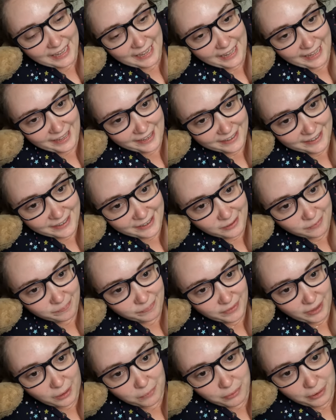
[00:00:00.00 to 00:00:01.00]
And
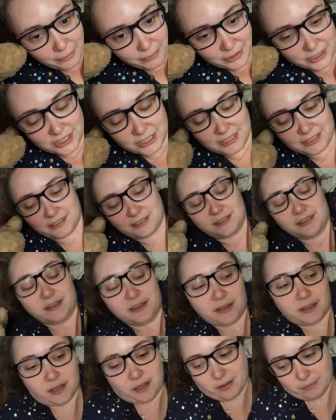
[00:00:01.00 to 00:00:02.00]
um, I'll probably just
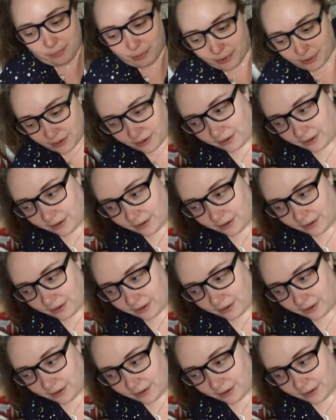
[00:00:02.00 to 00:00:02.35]
put